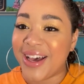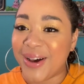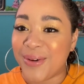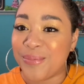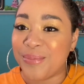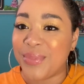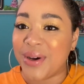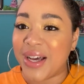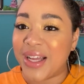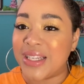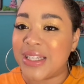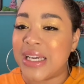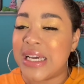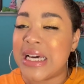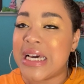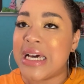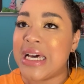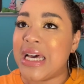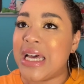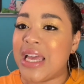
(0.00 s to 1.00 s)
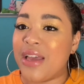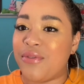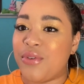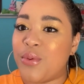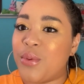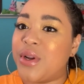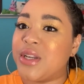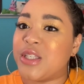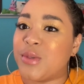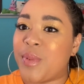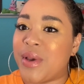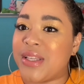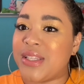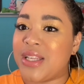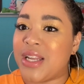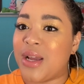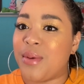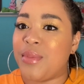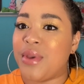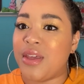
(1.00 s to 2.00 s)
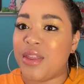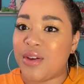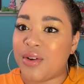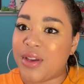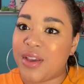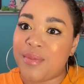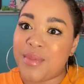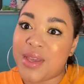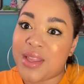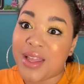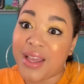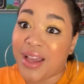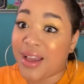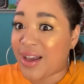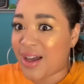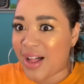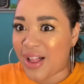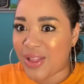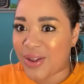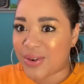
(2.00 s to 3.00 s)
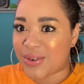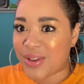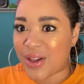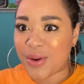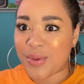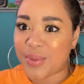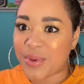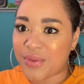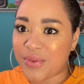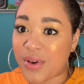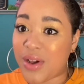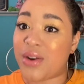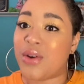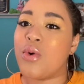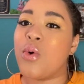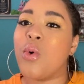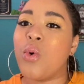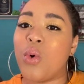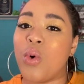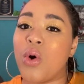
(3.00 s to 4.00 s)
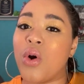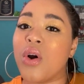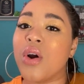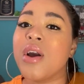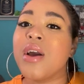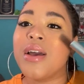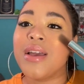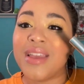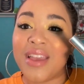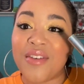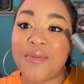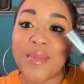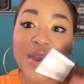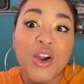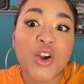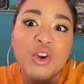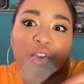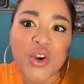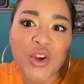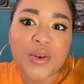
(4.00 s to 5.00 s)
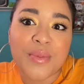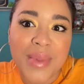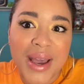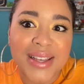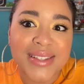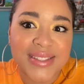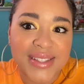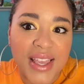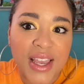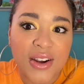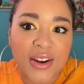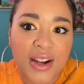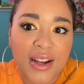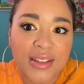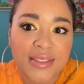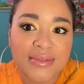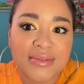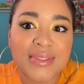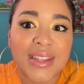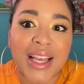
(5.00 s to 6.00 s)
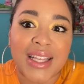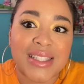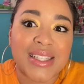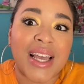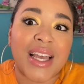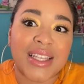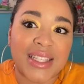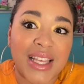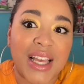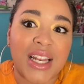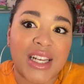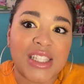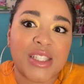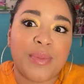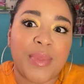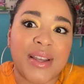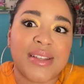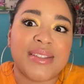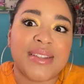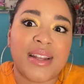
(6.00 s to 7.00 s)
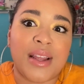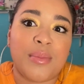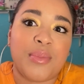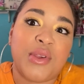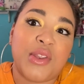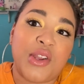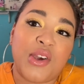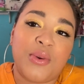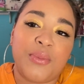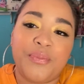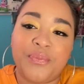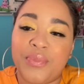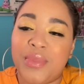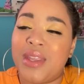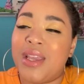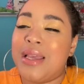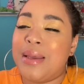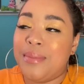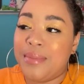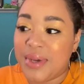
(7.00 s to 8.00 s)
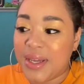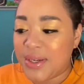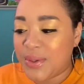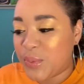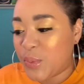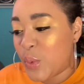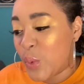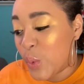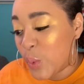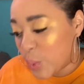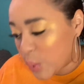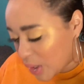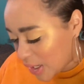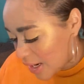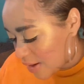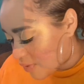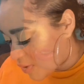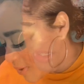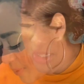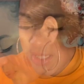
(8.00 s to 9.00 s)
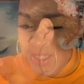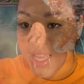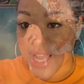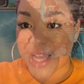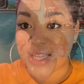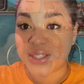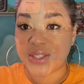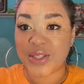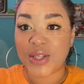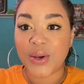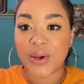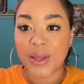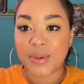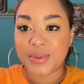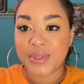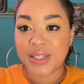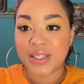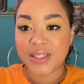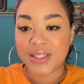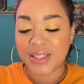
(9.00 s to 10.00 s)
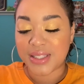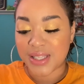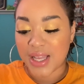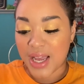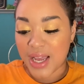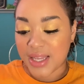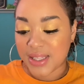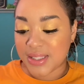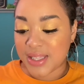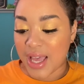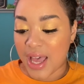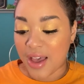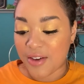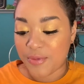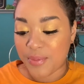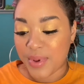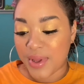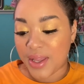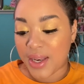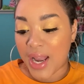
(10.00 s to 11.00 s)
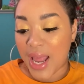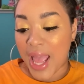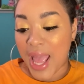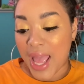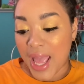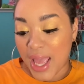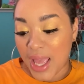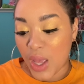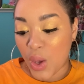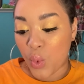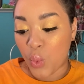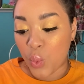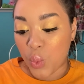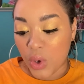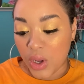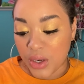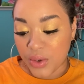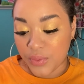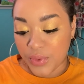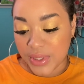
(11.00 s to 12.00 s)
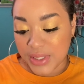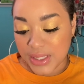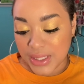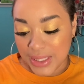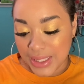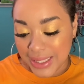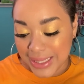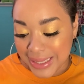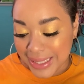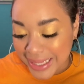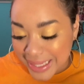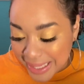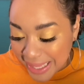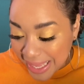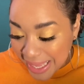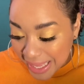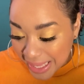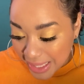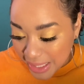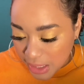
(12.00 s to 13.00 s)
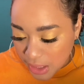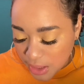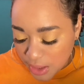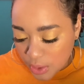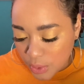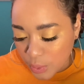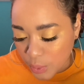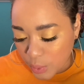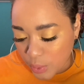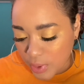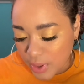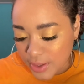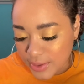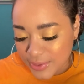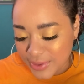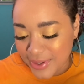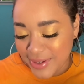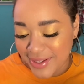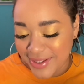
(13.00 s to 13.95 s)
um, but if you want to spice it up, either give me like a color, that would be fun, or give me a good mascara. That's gonna spice it up, you know? But whatever. The designs though, Ipsy's designs have been A1 recently, like A1.